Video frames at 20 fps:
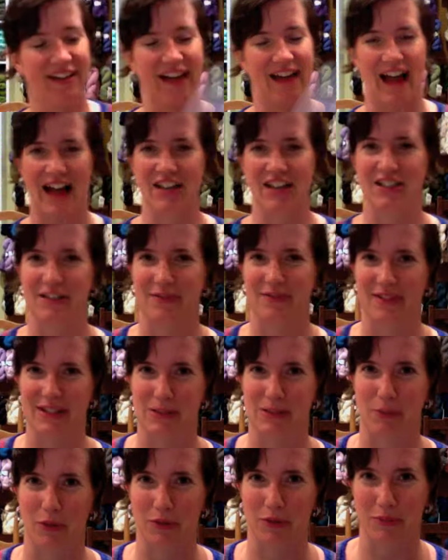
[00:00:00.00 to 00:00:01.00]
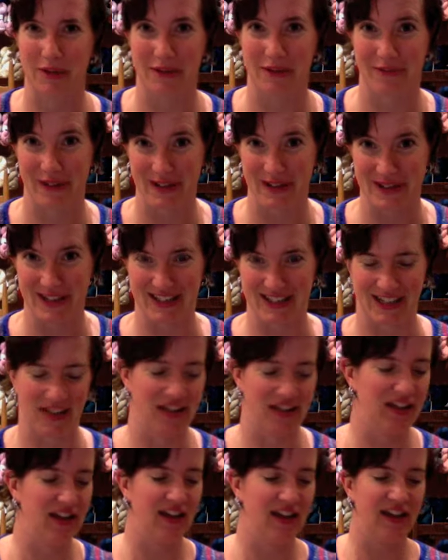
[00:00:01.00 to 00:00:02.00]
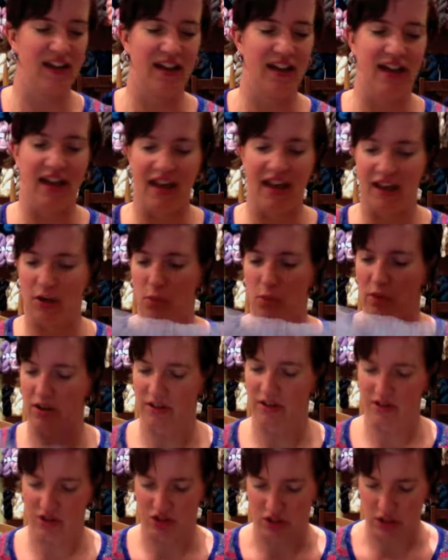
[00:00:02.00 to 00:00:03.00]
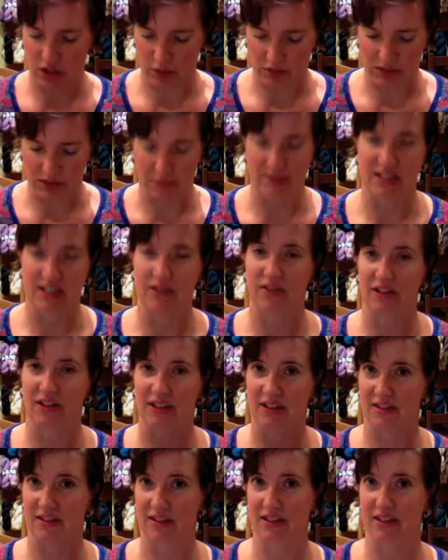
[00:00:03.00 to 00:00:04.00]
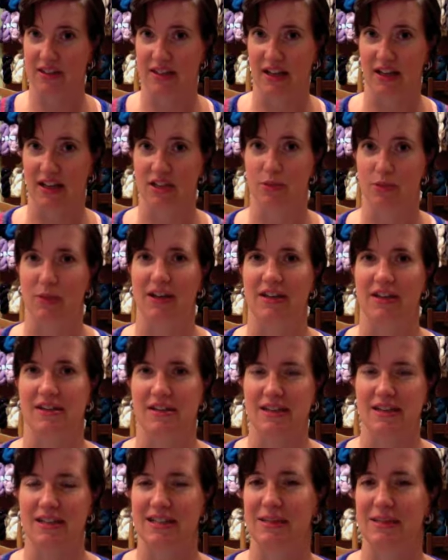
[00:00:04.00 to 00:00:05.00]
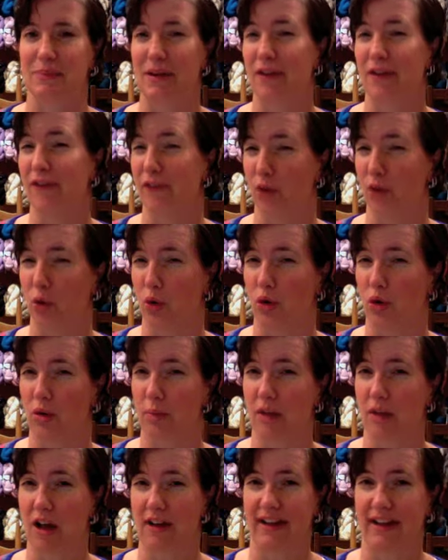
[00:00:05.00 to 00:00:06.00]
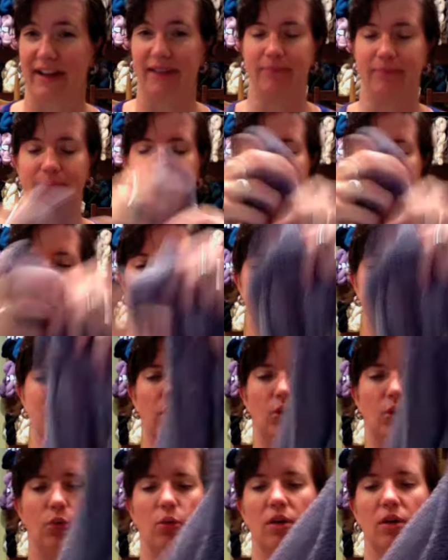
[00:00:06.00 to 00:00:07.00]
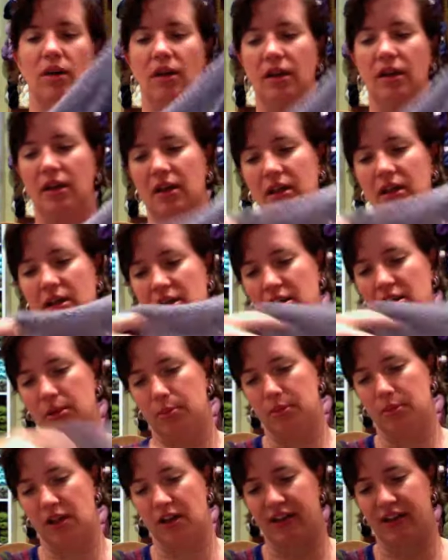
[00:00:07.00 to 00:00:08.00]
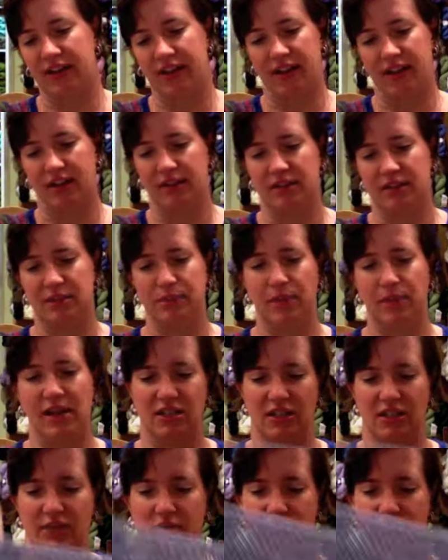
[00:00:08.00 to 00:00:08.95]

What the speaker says: actually fits both me and Francesca, and I wanted to show you it specifically at this stage because this is before blocking. So blocking, especially for